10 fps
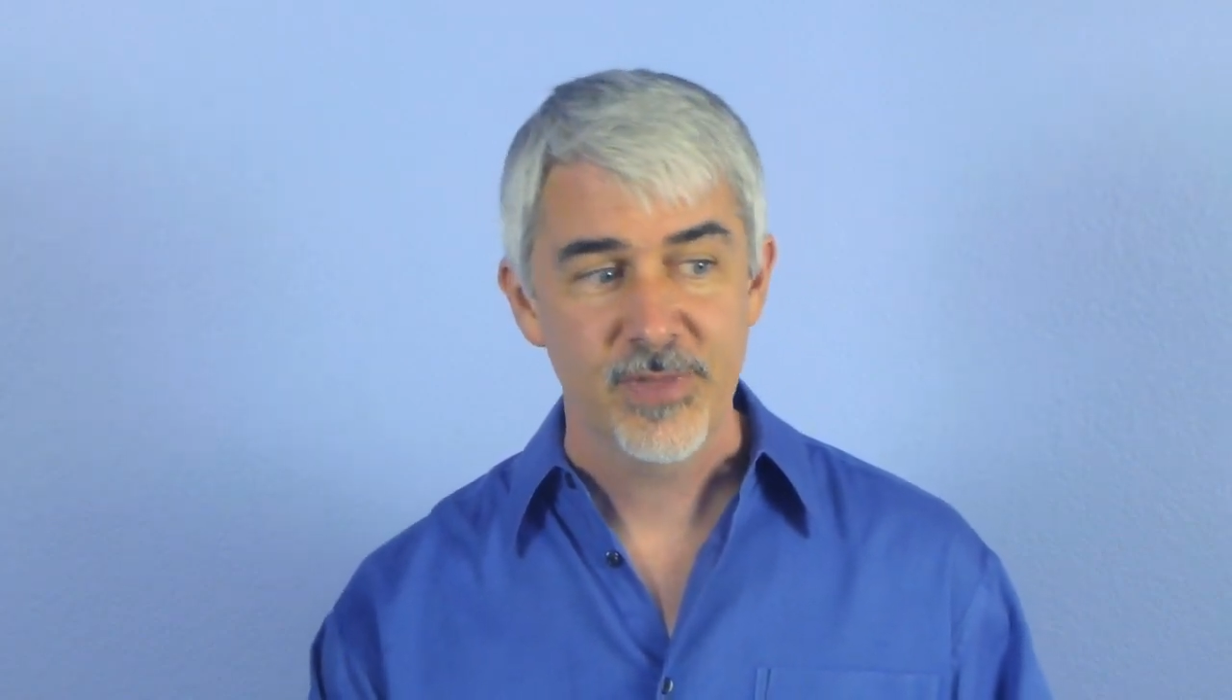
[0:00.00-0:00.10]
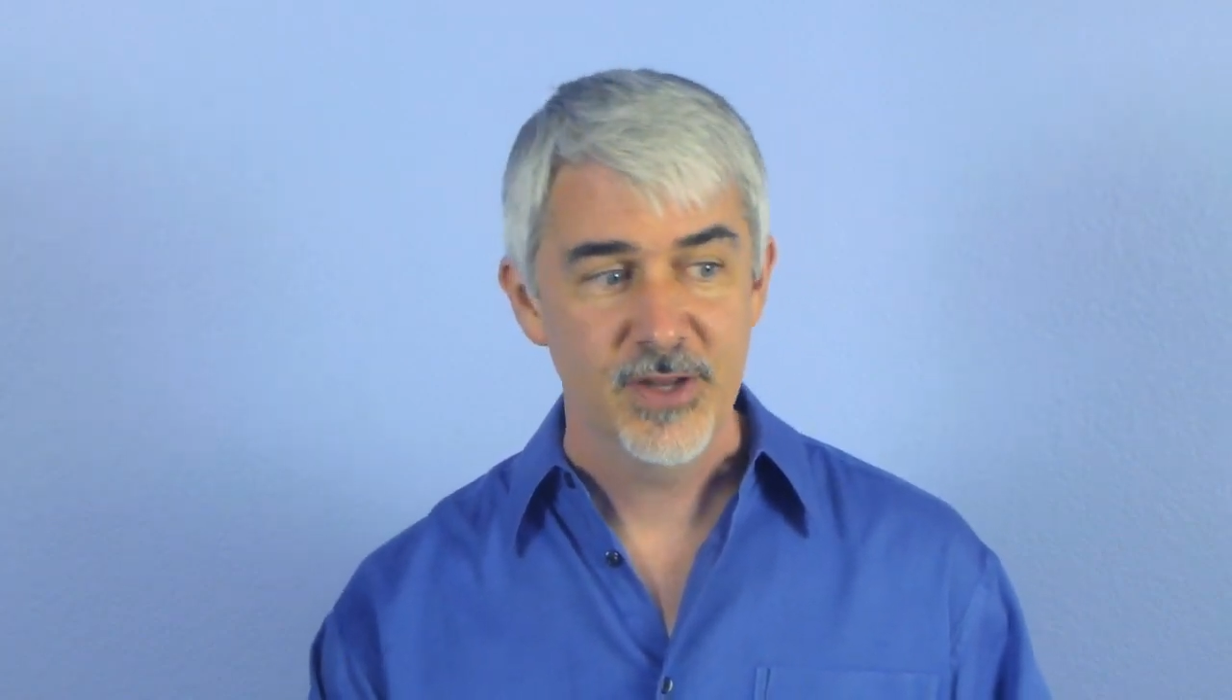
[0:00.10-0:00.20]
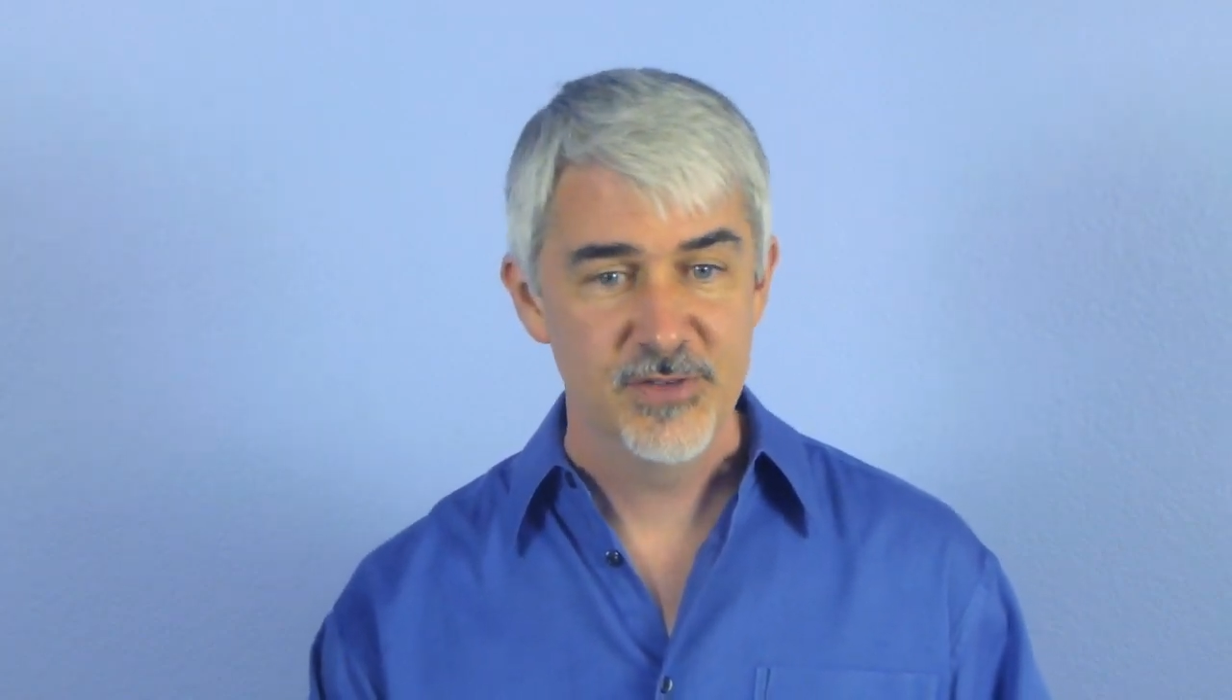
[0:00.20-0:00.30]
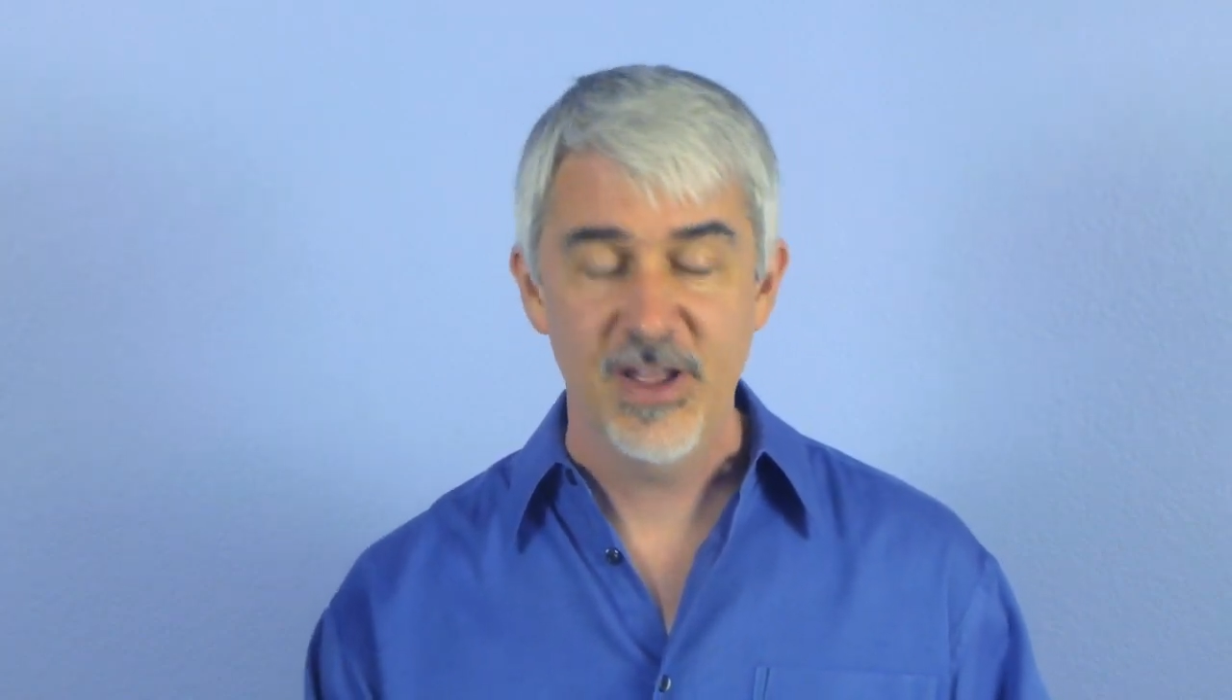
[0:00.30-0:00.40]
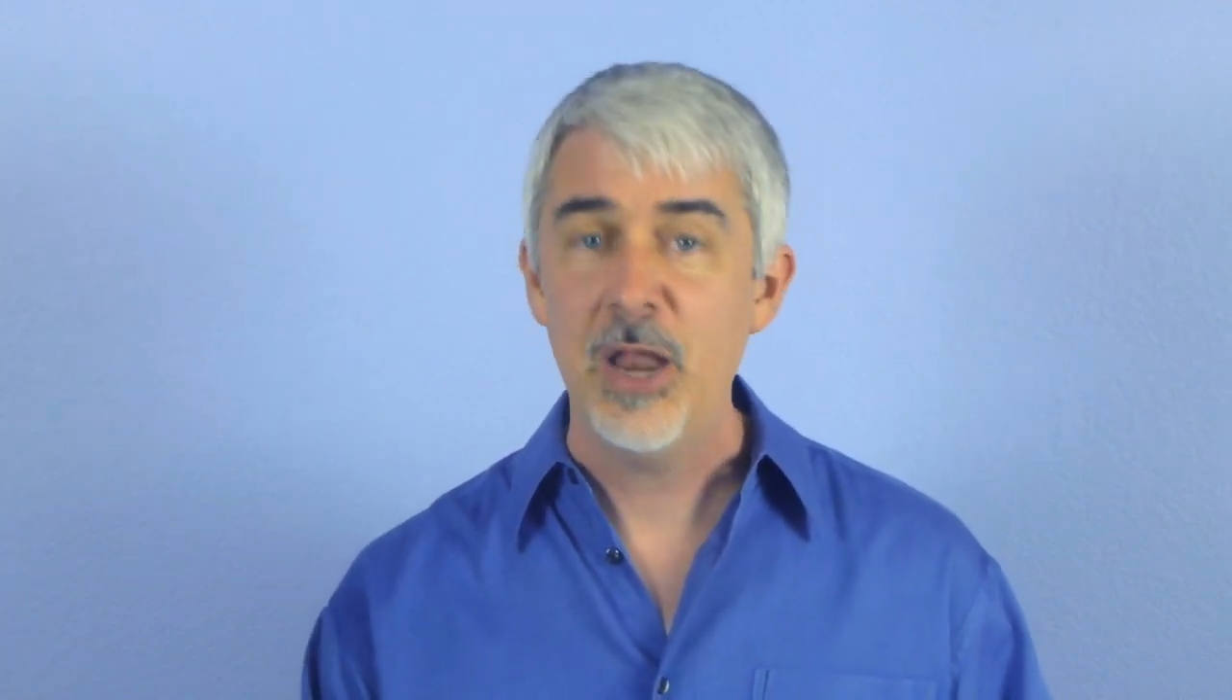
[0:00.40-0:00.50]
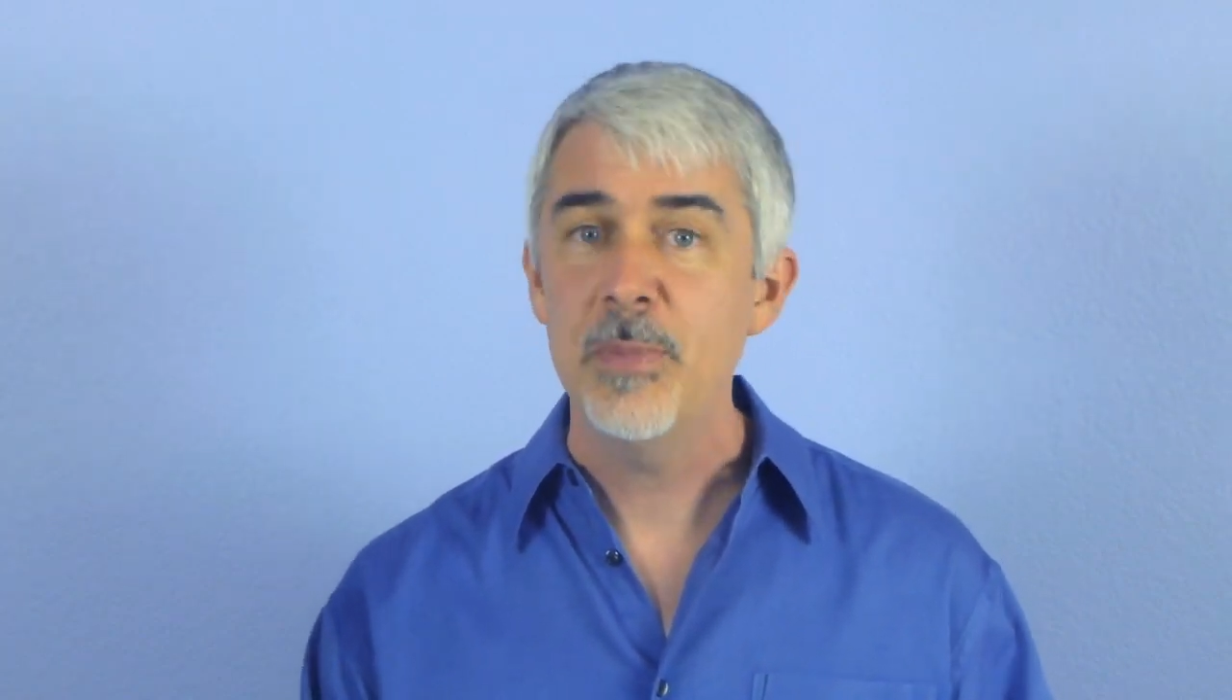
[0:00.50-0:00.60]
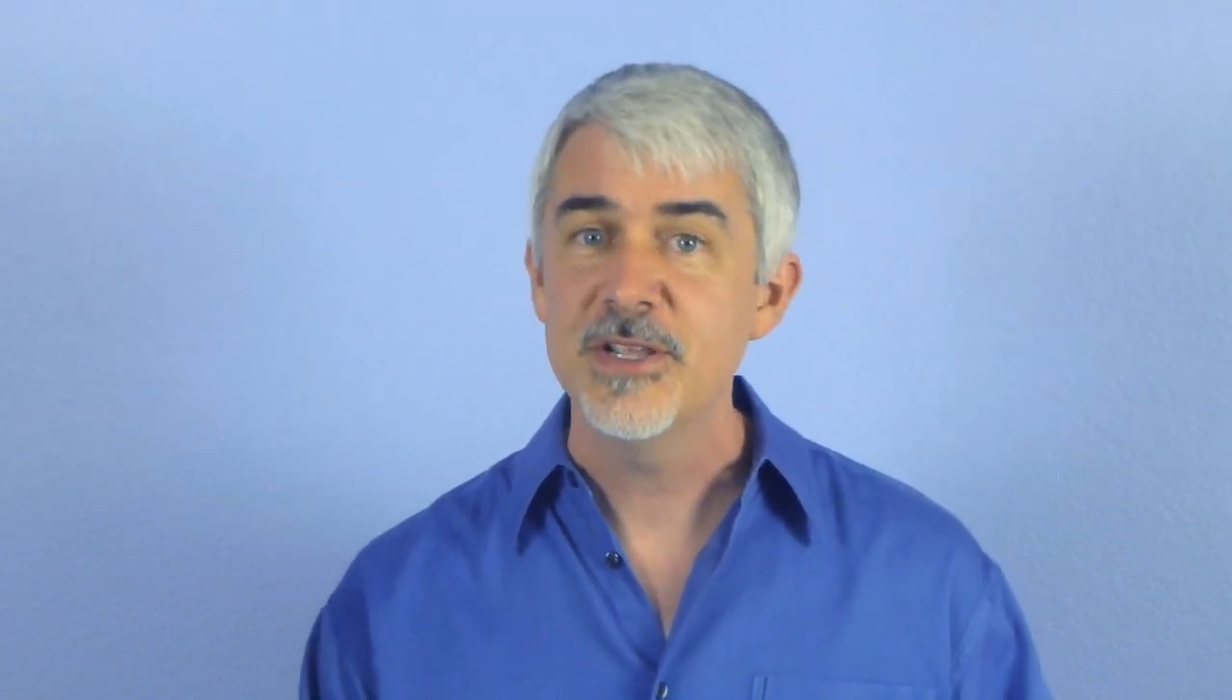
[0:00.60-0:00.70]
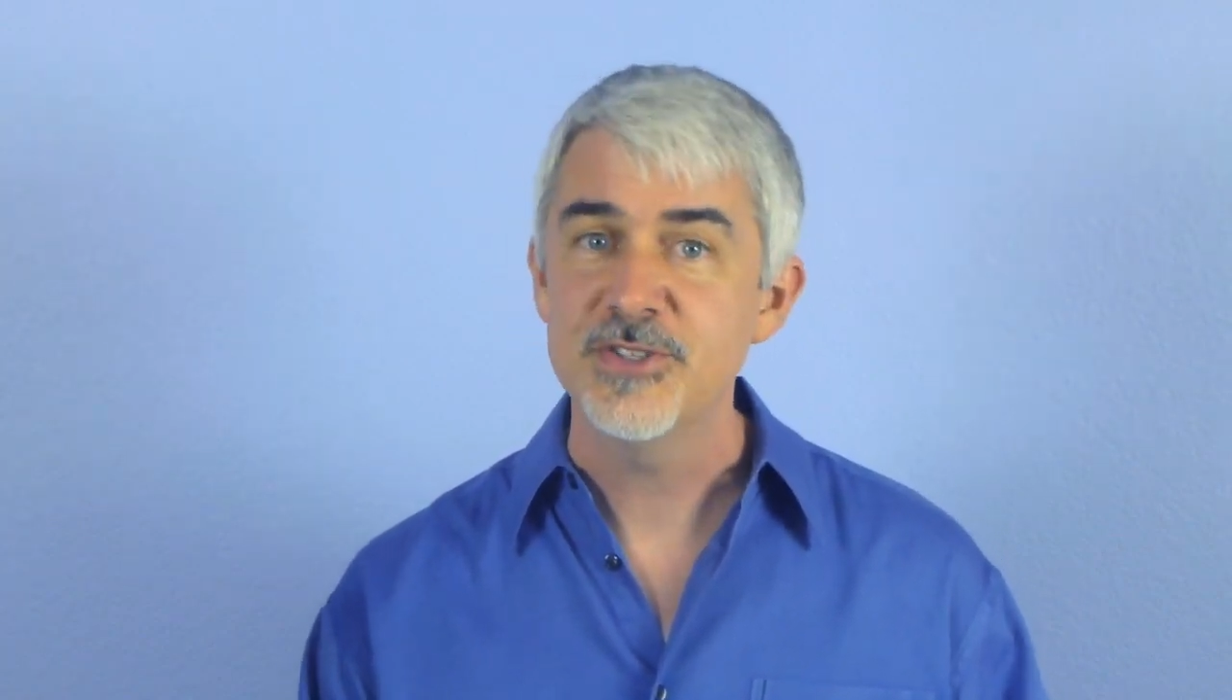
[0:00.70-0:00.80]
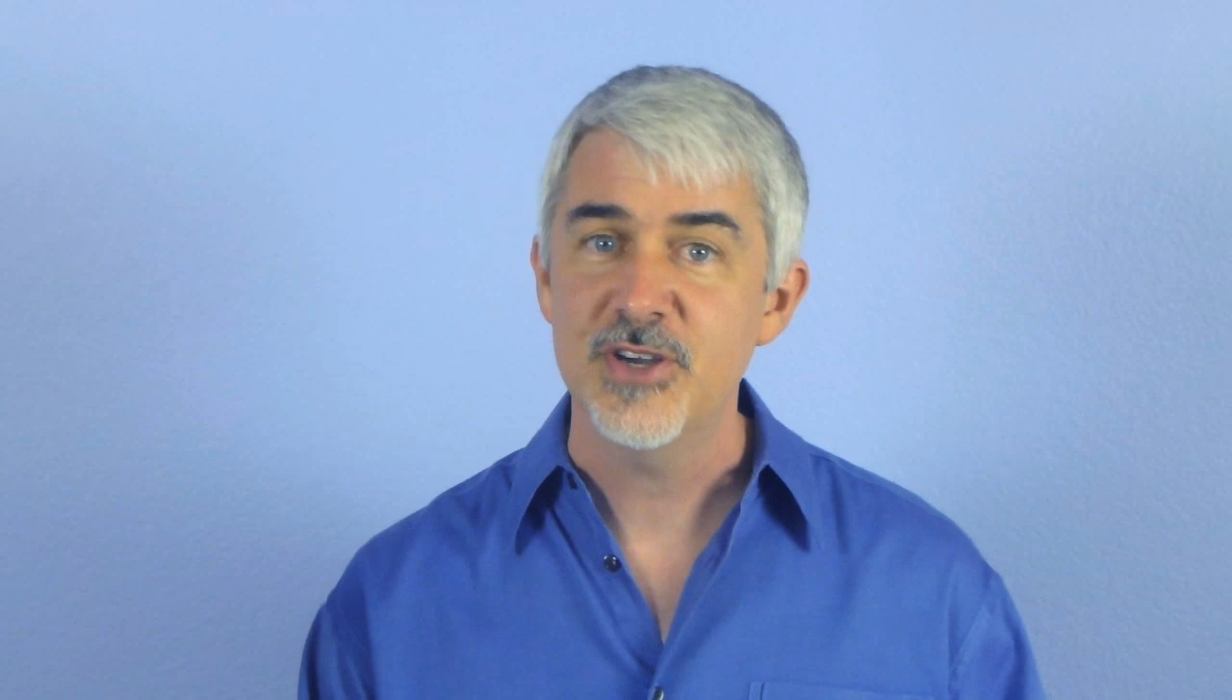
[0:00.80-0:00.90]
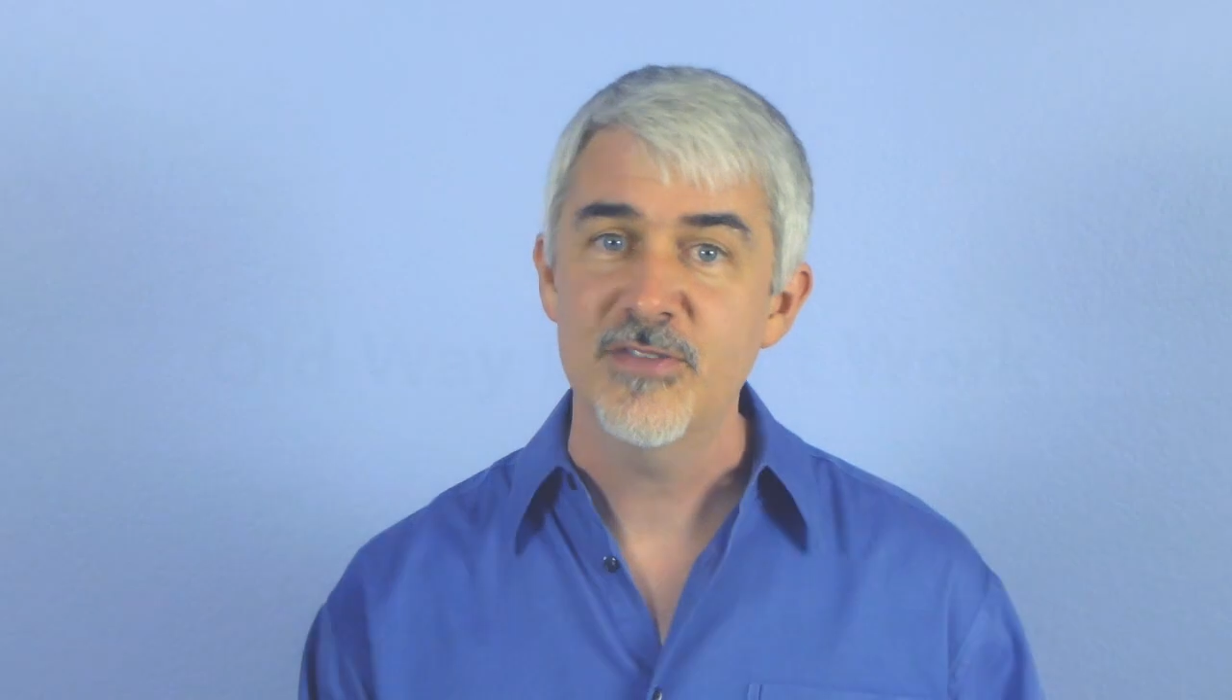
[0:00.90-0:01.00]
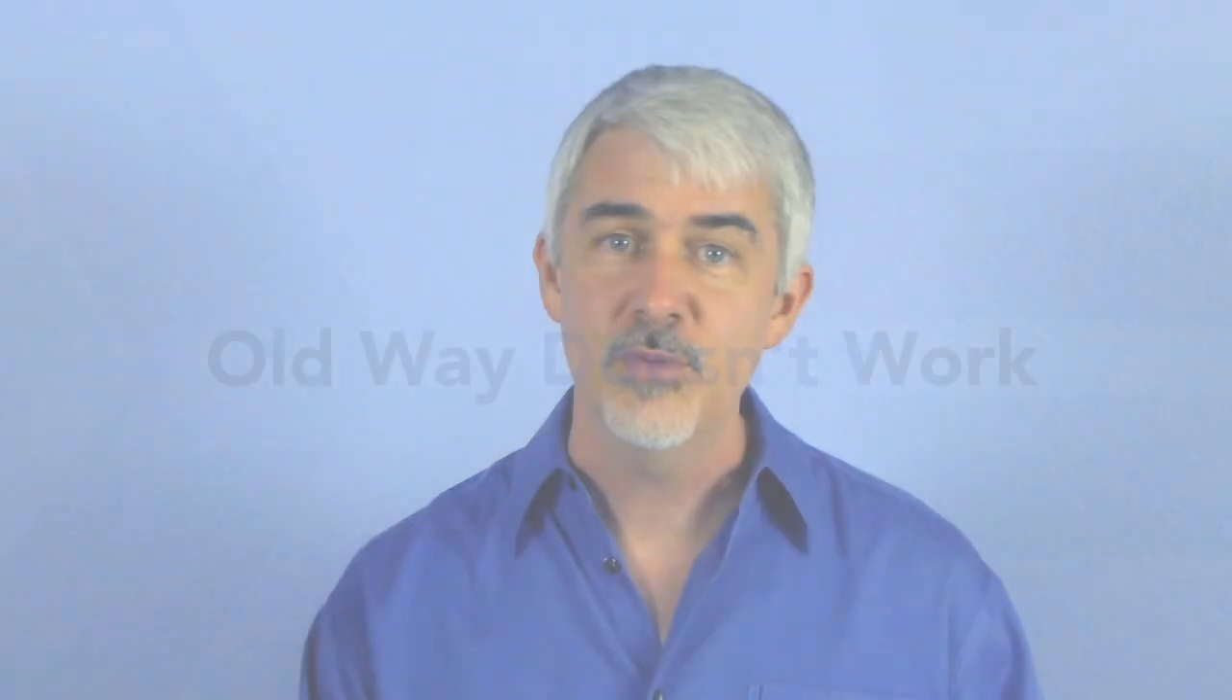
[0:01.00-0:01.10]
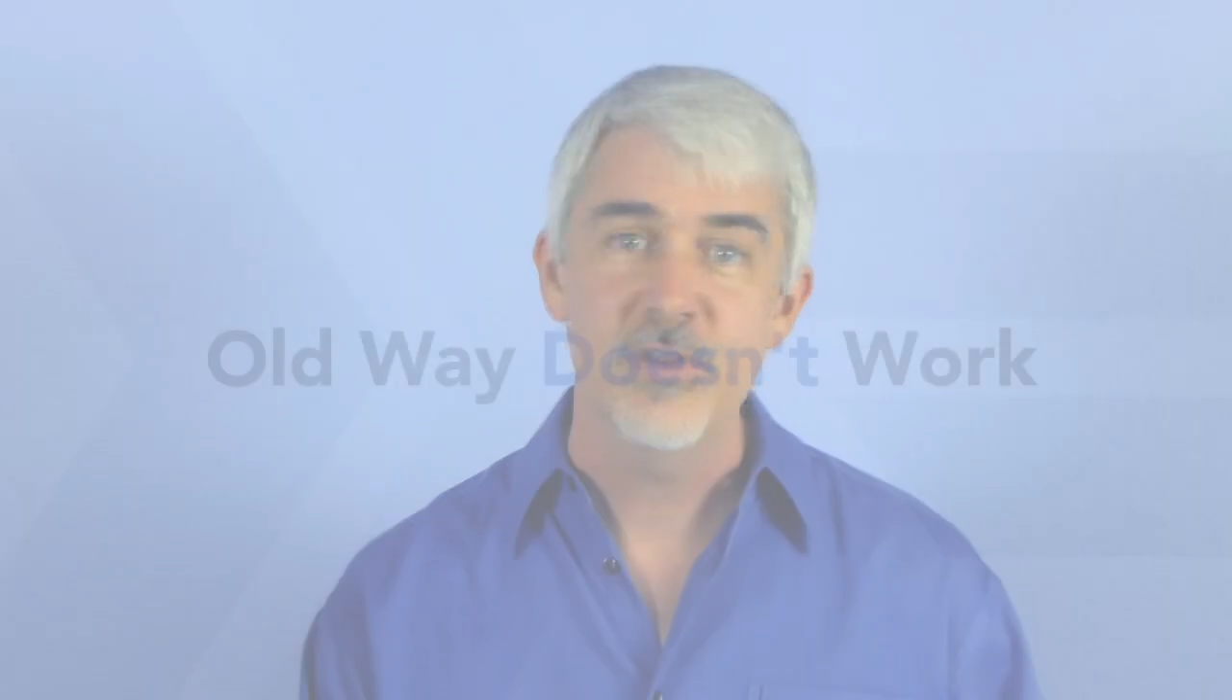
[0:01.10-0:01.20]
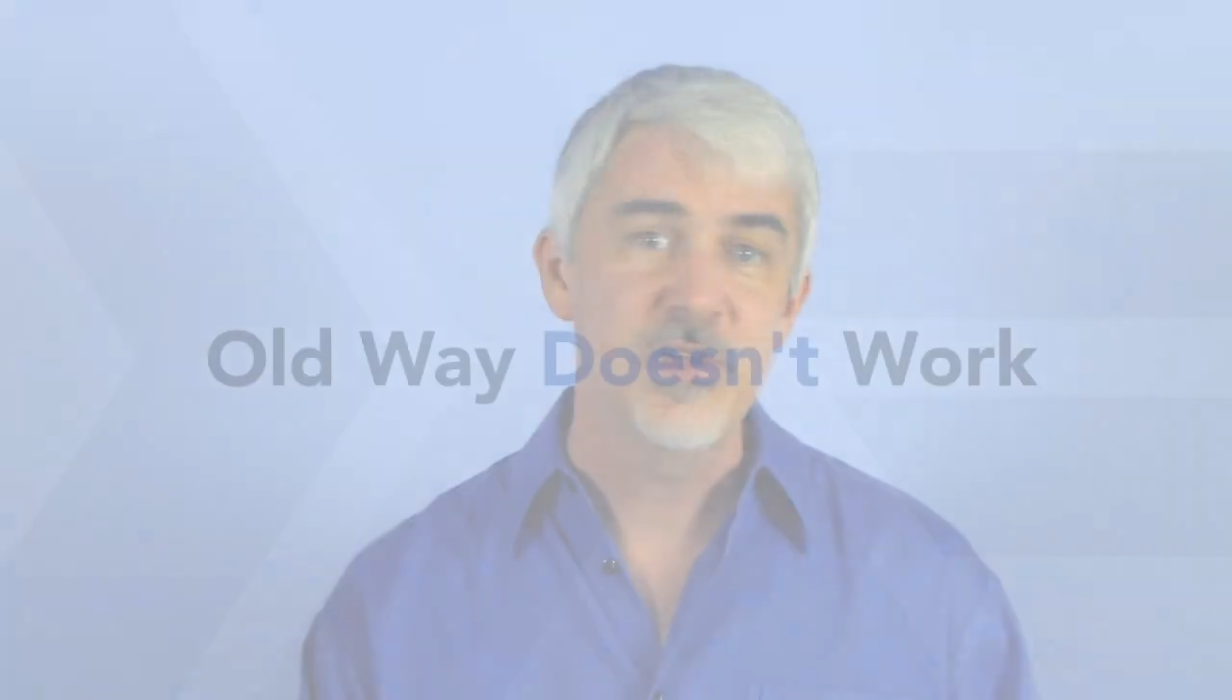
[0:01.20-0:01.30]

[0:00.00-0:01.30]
developing software